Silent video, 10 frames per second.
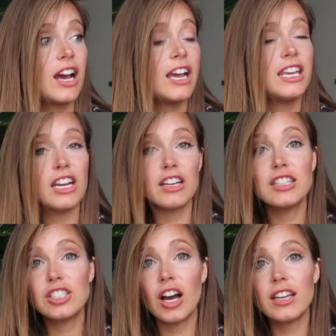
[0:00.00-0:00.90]
I hear
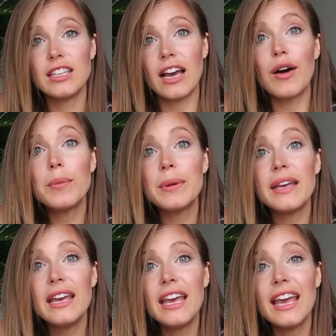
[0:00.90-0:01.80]
the dog yelp,
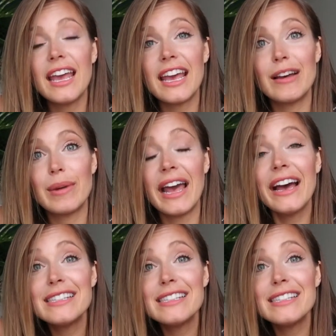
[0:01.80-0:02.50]
and I